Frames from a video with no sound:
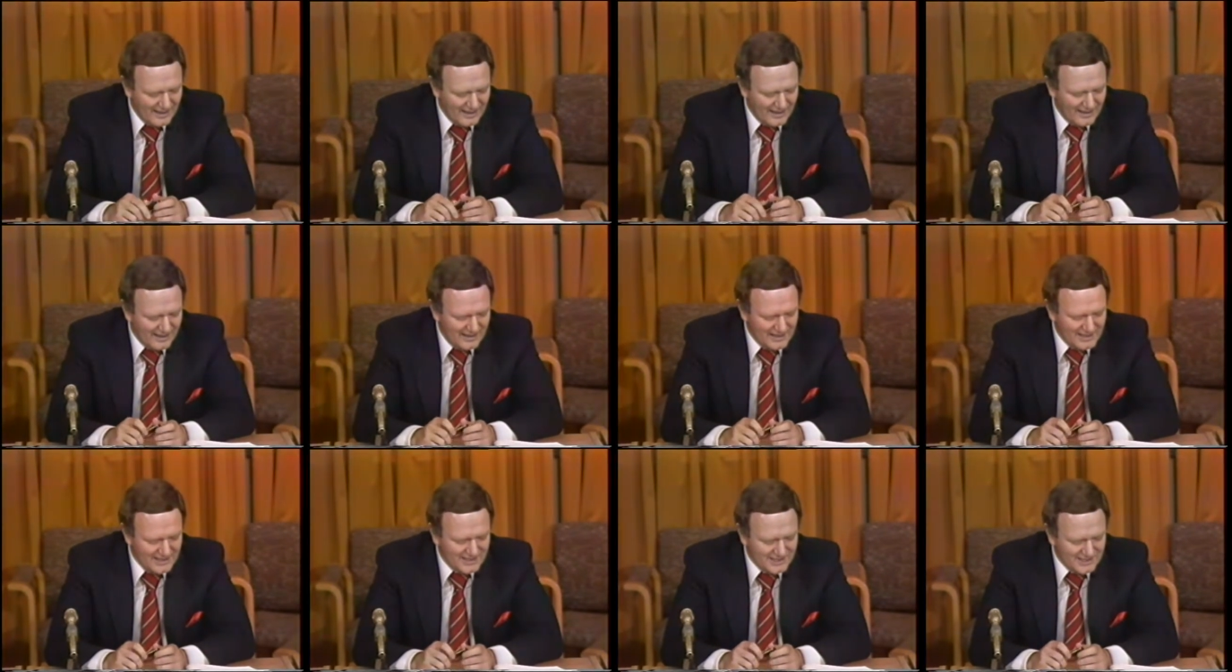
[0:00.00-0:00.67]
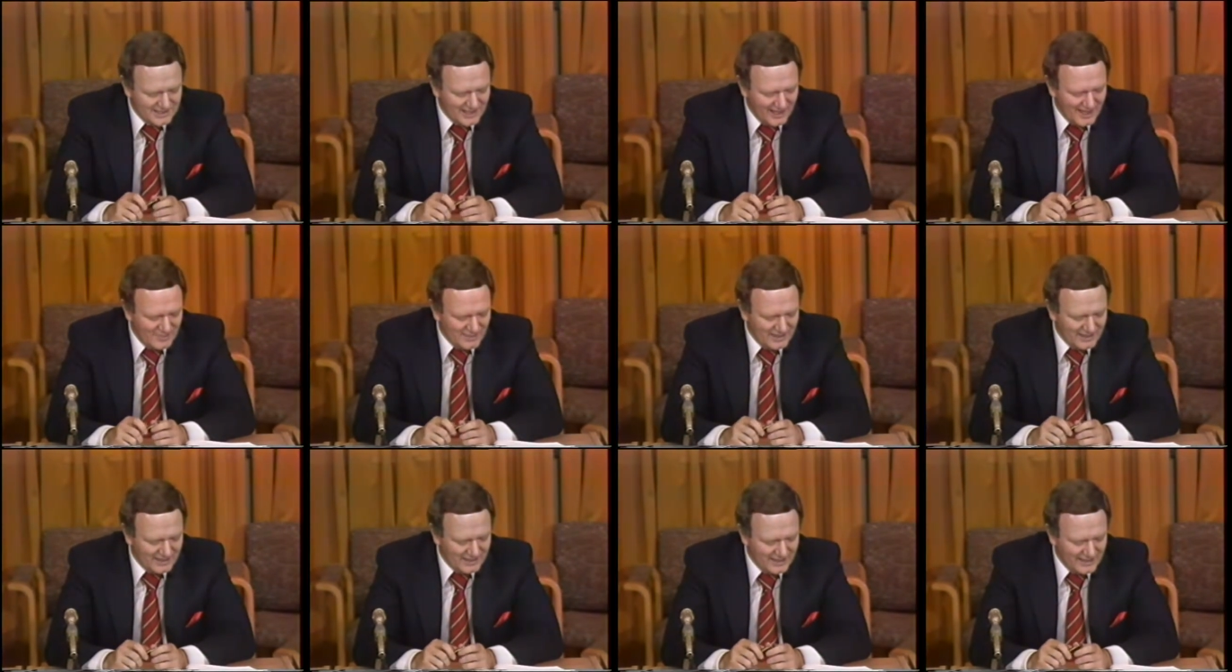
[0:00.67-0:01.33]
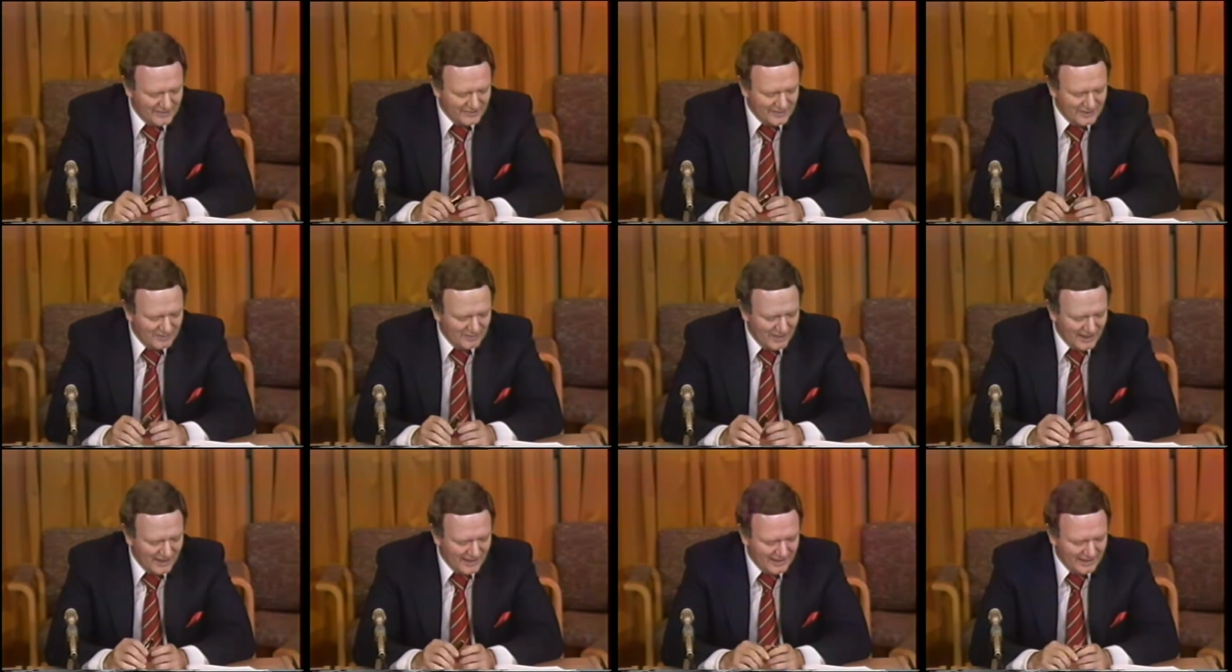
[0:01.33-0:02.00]
Any statement given
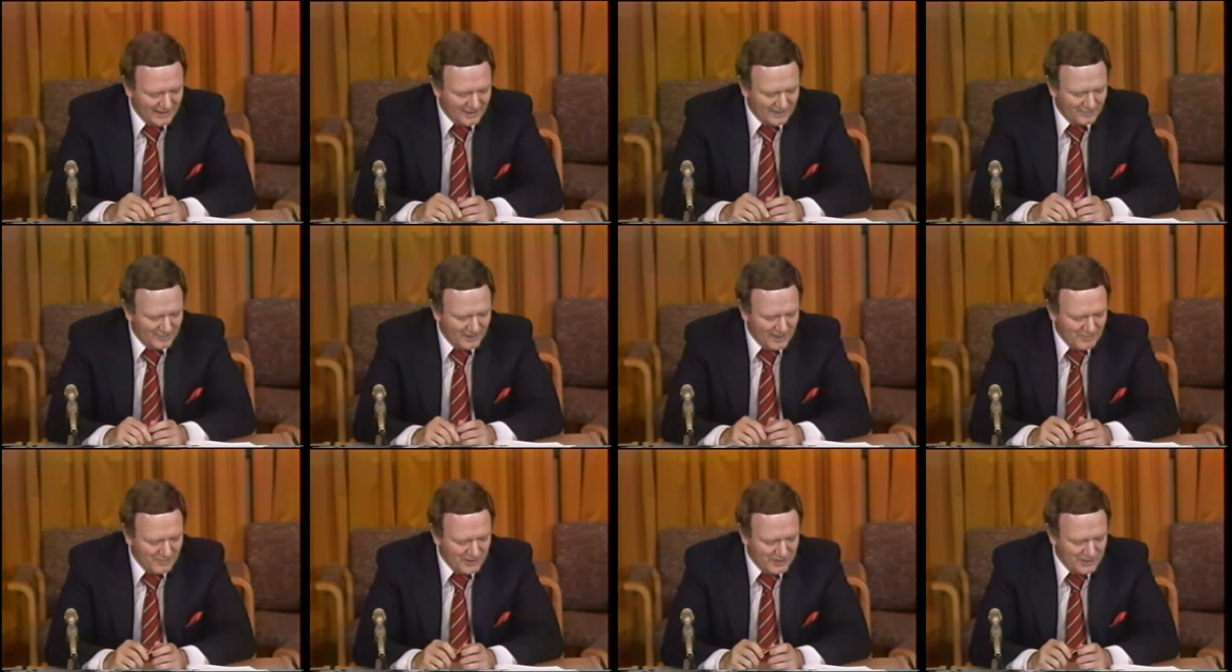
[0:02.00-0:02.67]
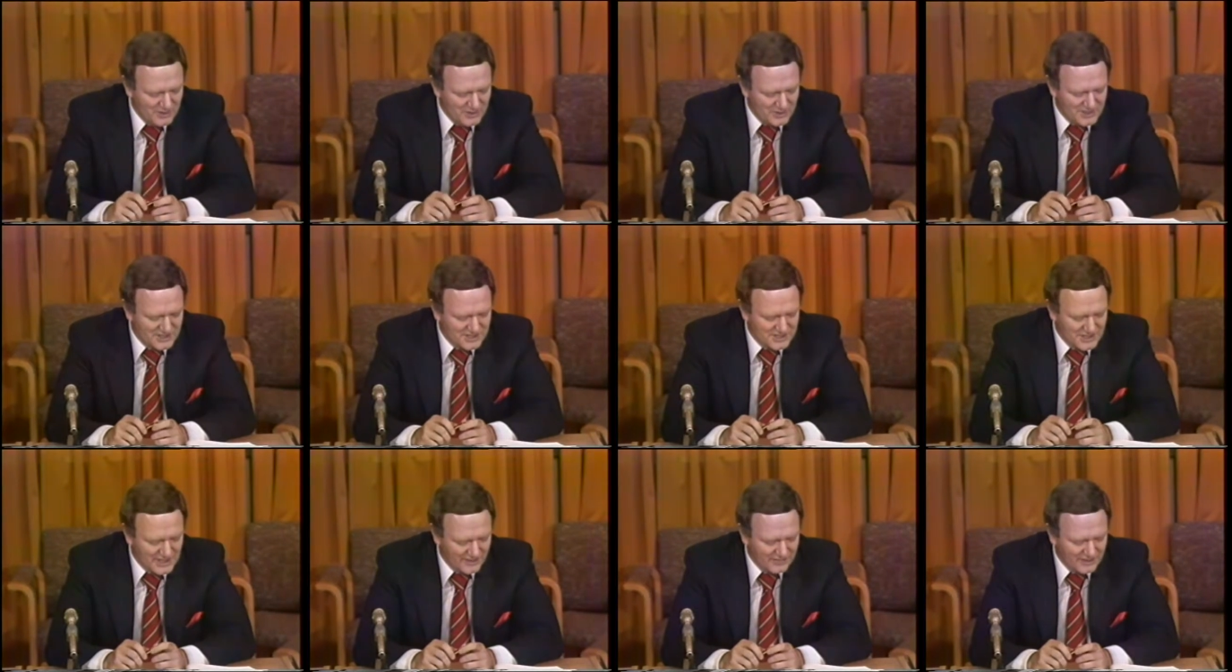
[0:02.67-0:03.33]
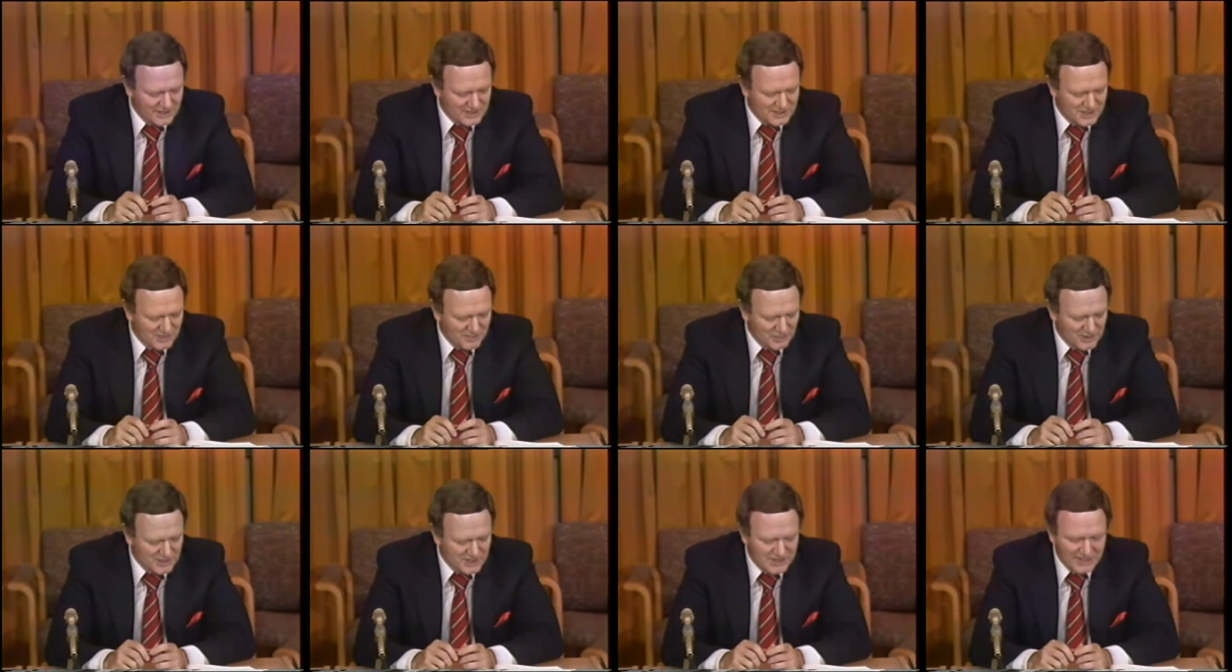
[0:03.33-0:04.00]
by him may be used as evidence in
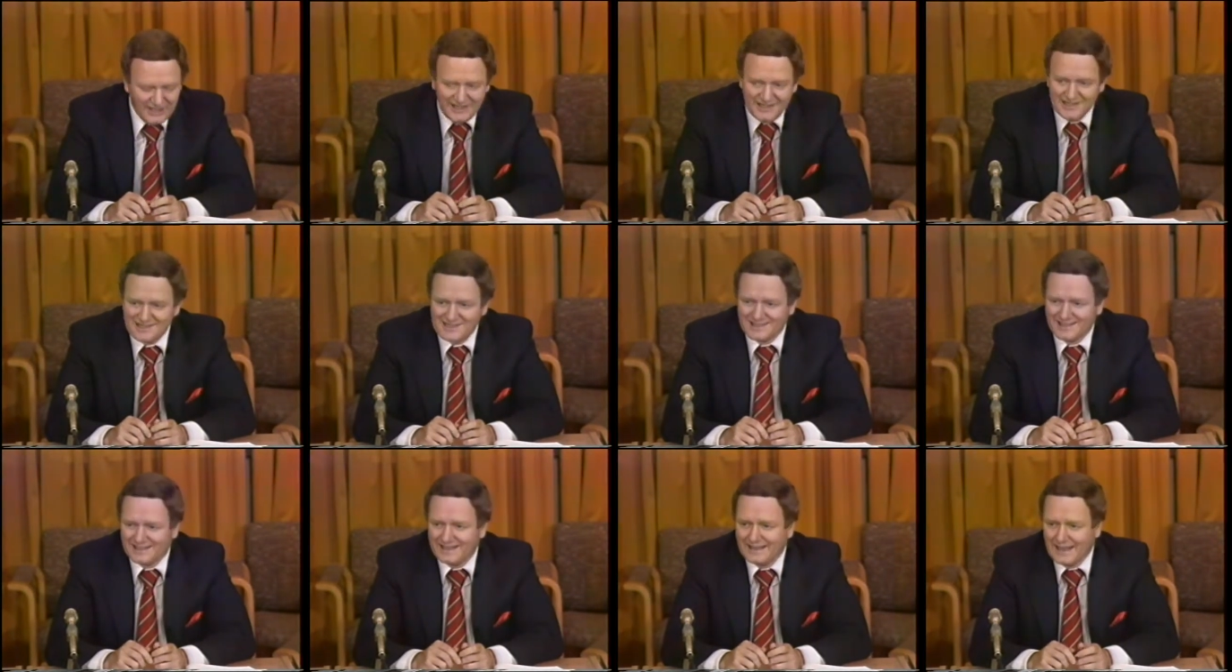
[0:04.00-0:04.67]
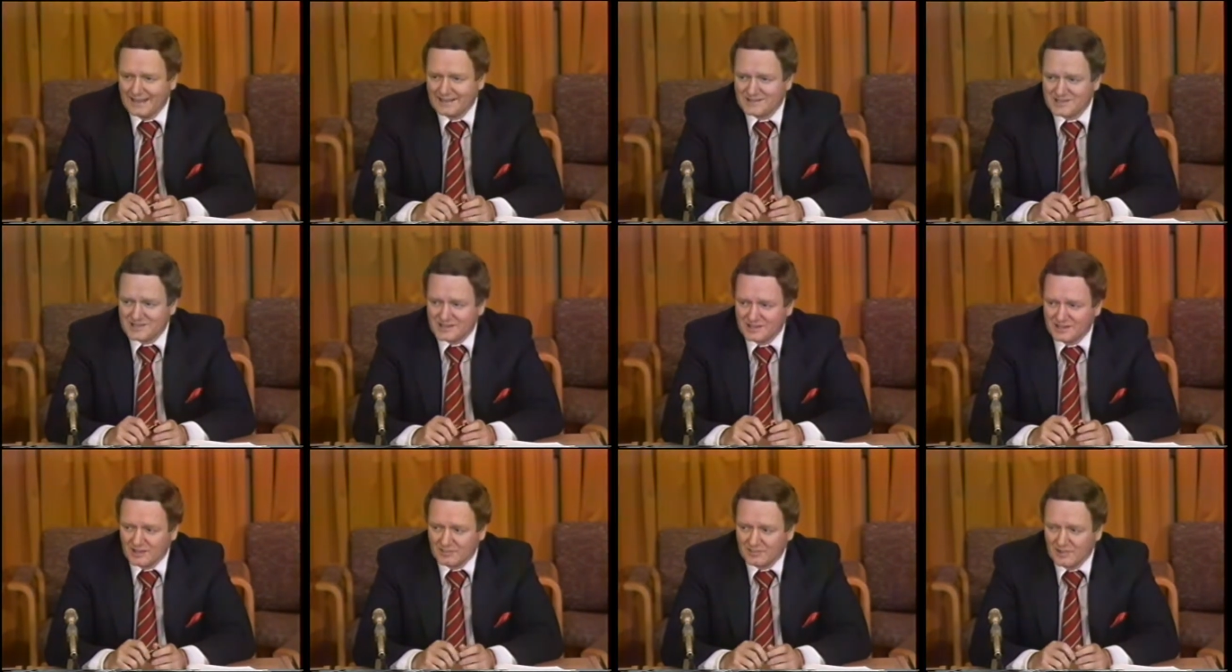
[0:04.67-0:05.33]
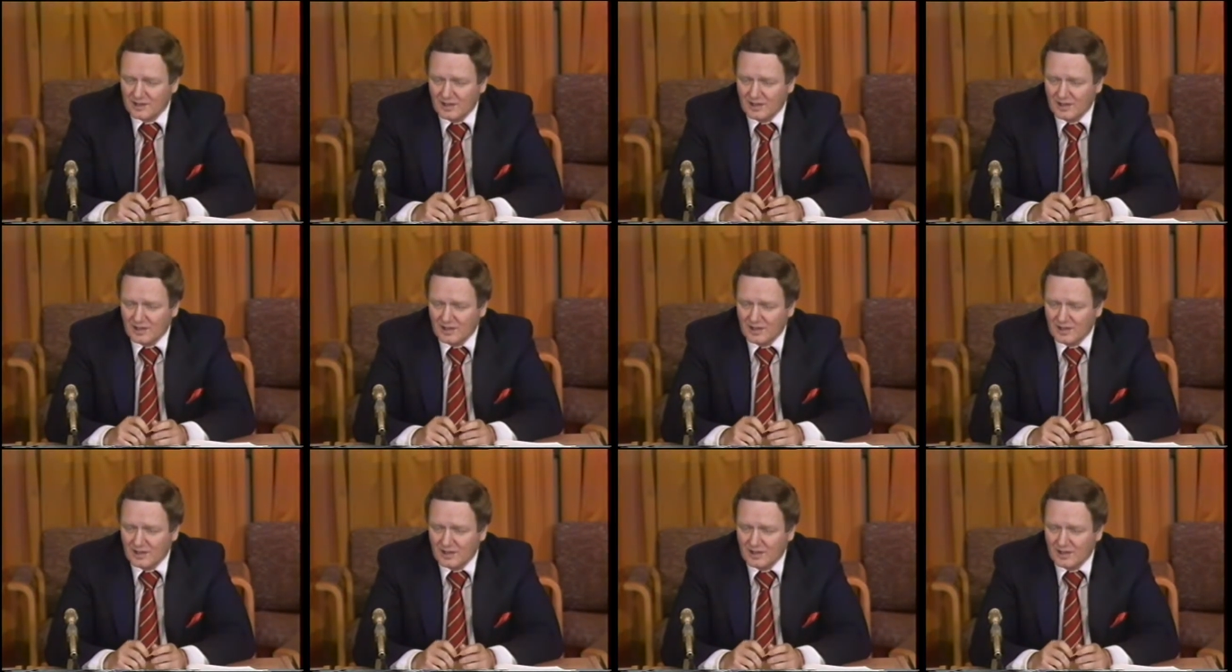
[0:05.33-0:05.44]
proceedings against him.